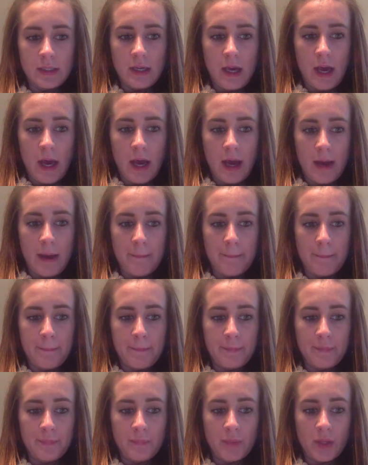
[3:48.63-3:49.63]

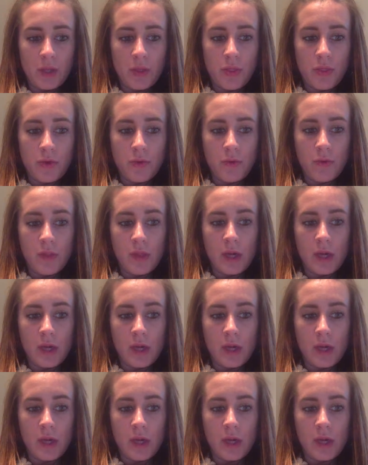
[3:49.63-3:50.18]
um, through